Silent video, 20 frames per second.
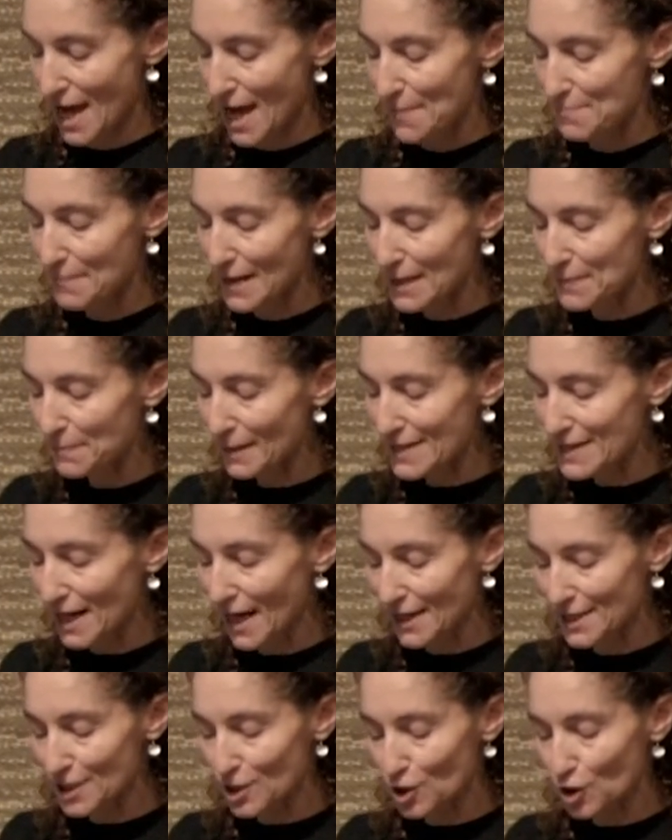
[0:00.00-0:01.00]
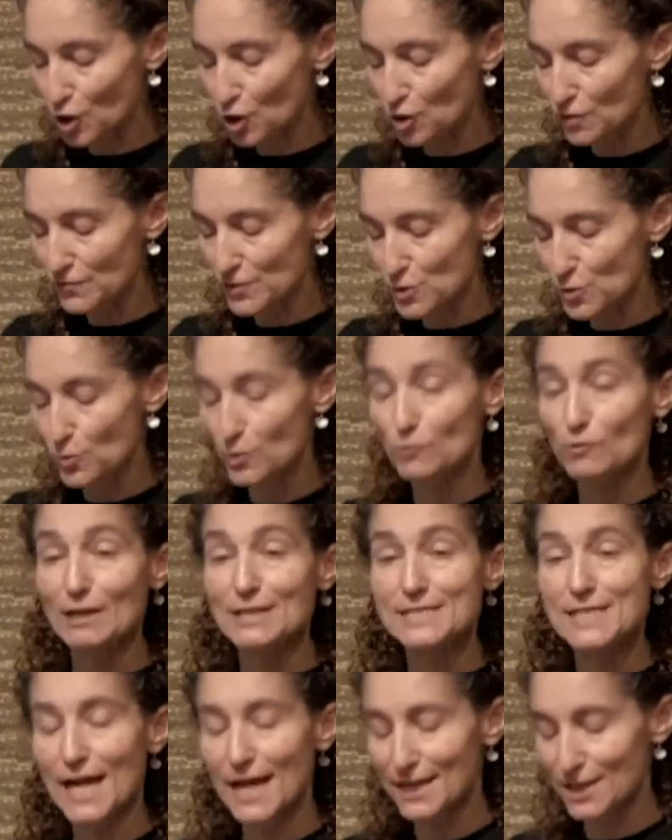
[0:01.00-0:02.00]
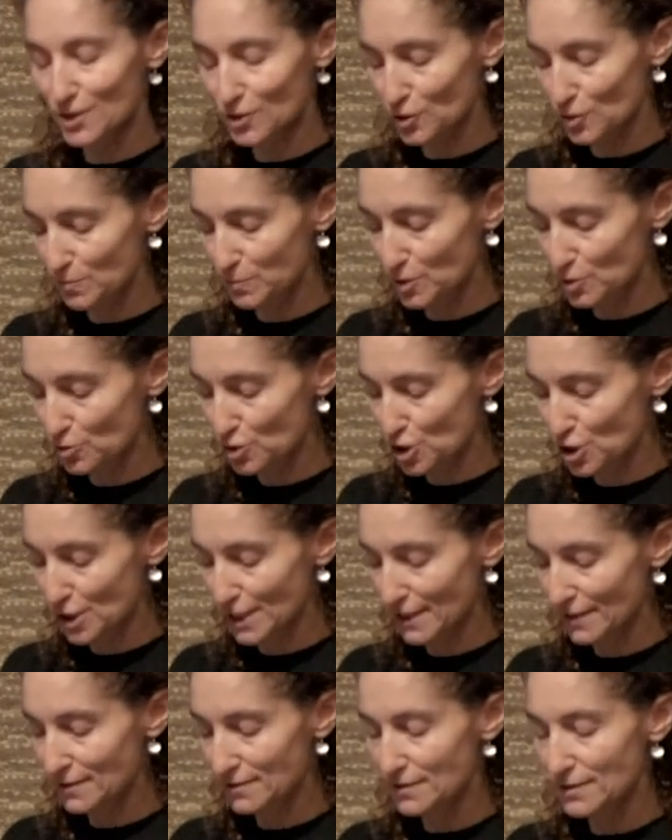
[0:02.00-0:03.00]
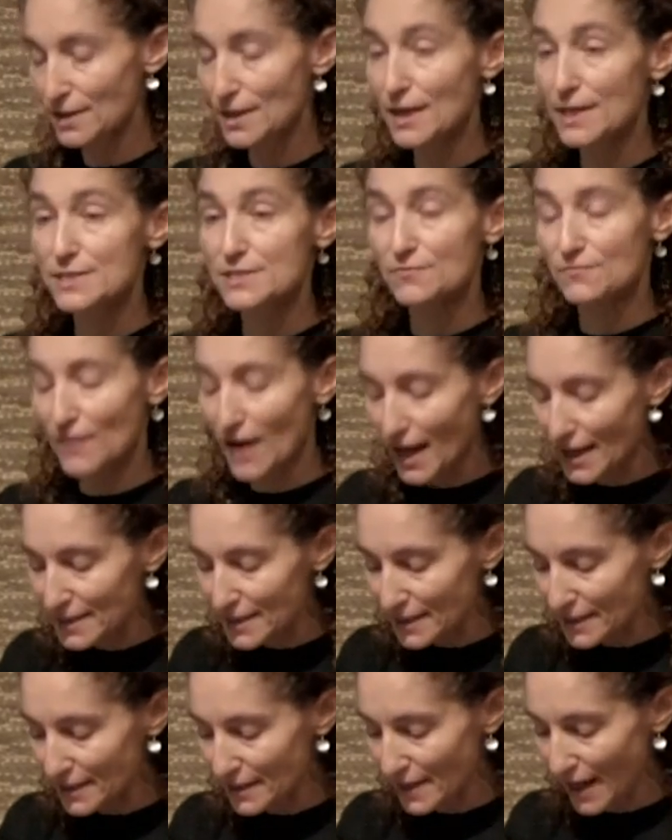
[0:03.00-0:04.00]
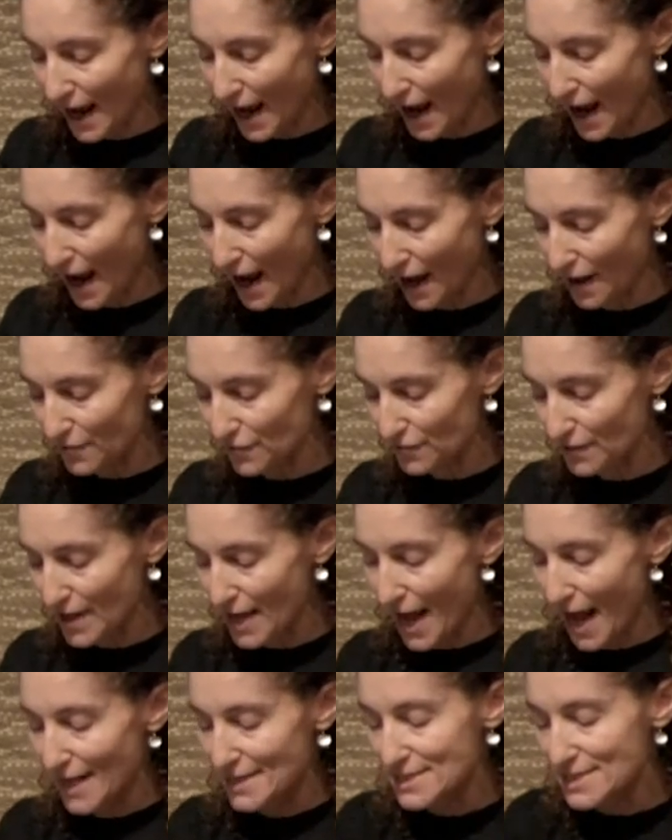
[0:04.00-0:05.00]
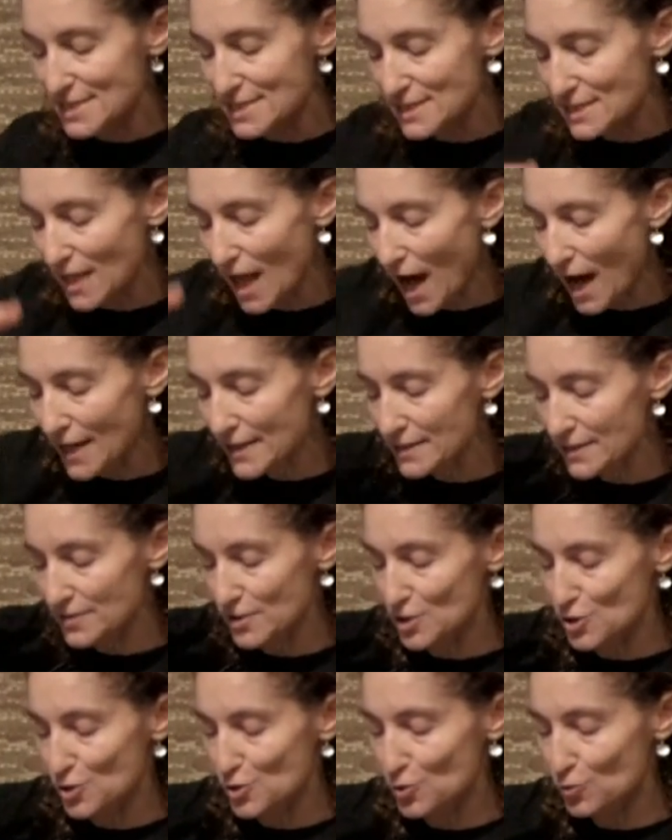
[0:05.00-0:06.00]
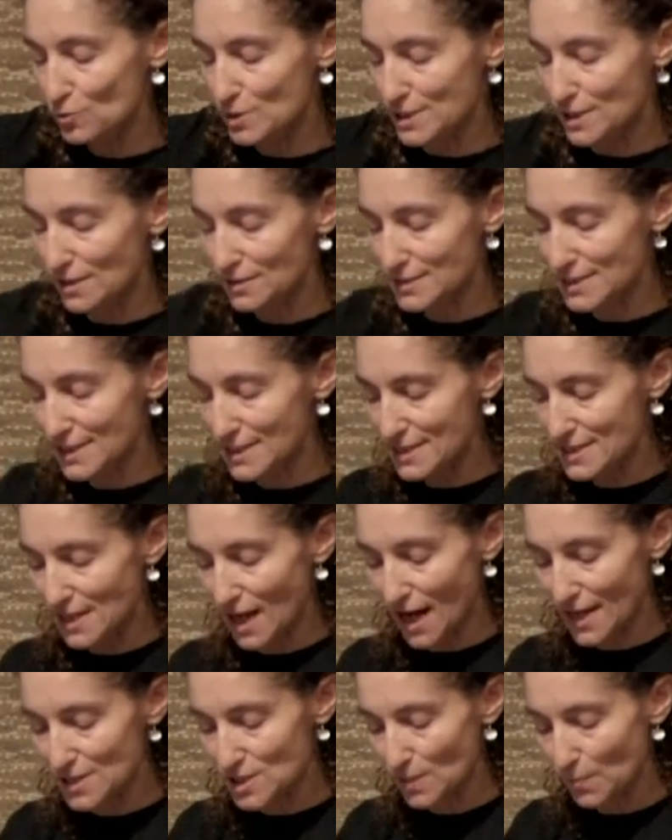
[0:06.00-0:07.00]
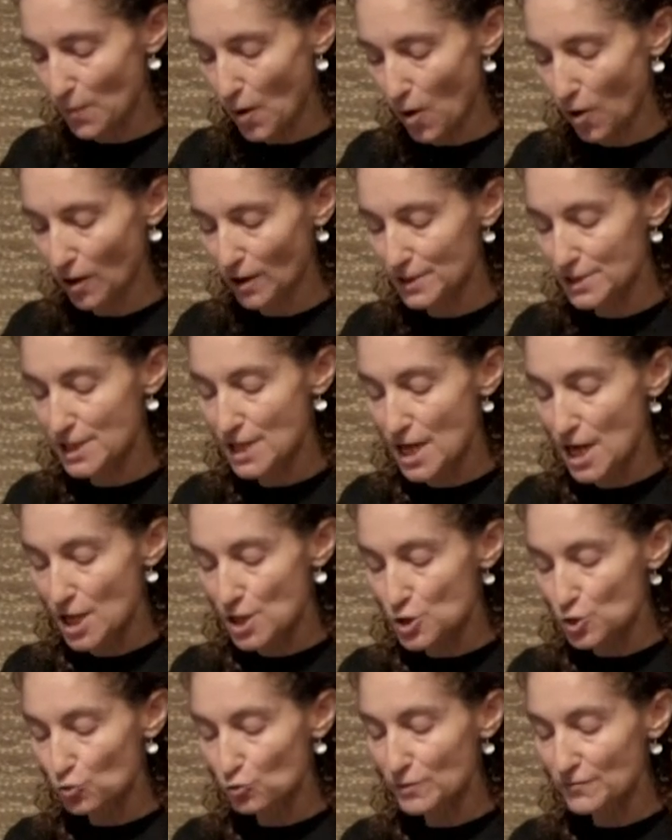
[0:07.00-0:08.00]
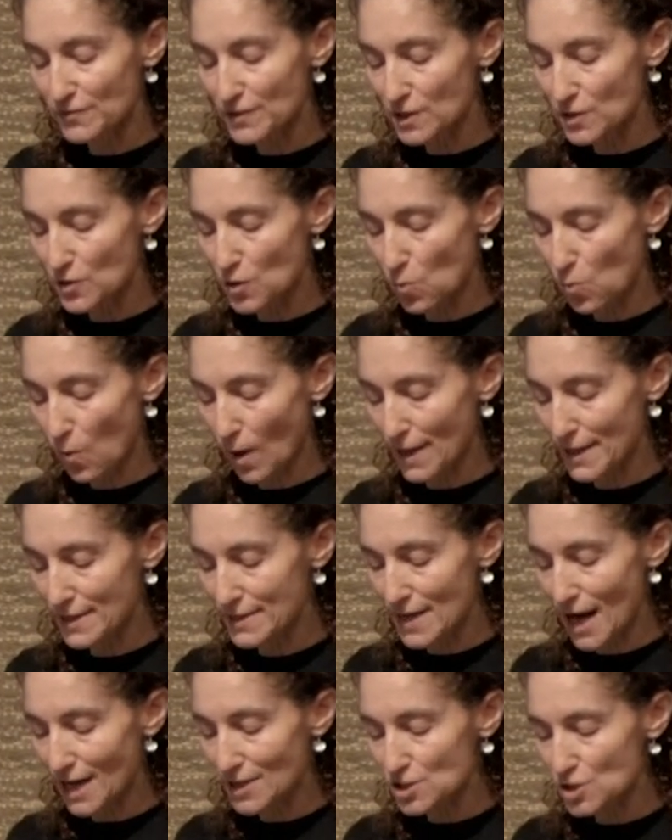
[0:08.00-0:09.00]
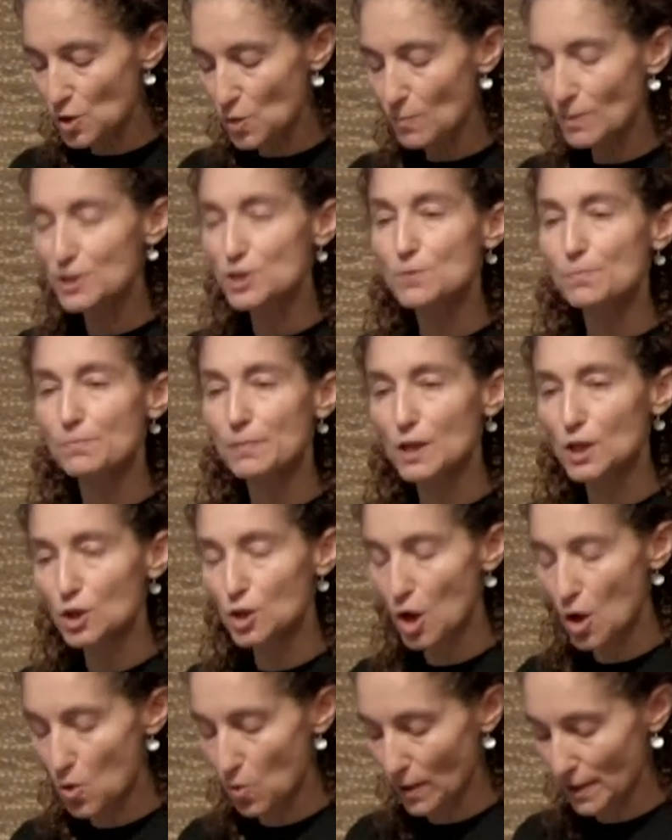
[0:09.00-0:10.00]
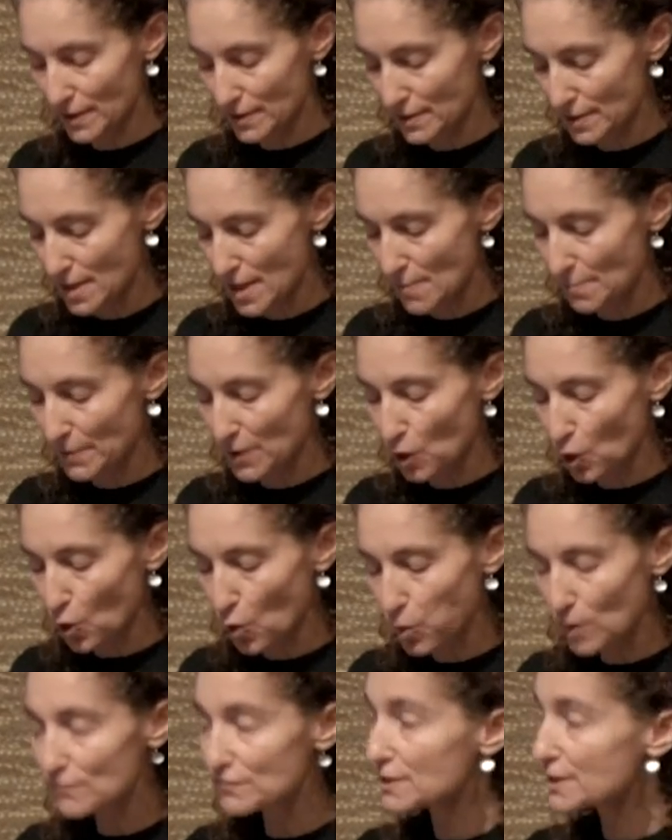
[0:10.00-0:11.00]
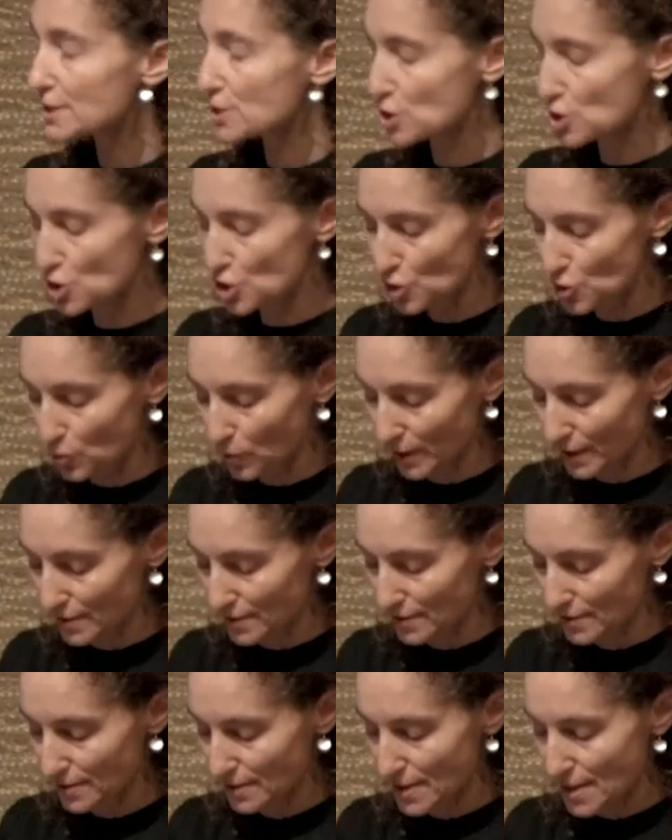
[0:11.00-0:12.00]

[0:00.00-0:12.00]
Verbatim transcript: Made by cutting a curve into a rectangular blue sheet, dividing it in half, and sliding the two resulting sides apart to reveal the white not so much below it, but equivalent to it.